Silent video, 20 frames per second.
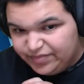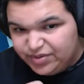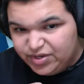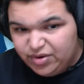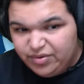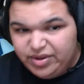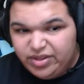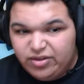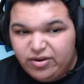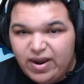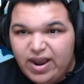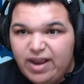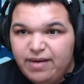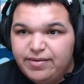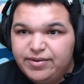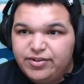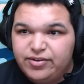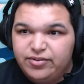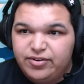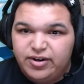So either
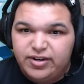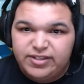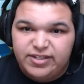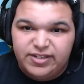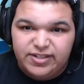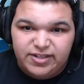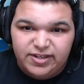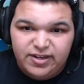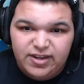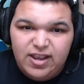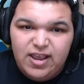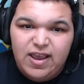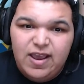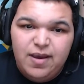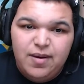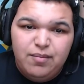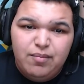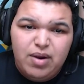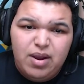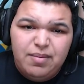Iris or Narcissa.
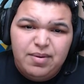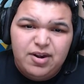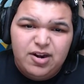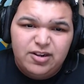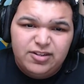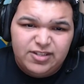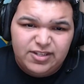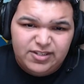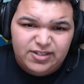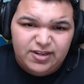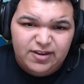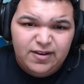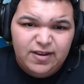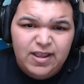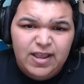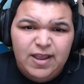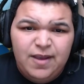Probably Narcissa.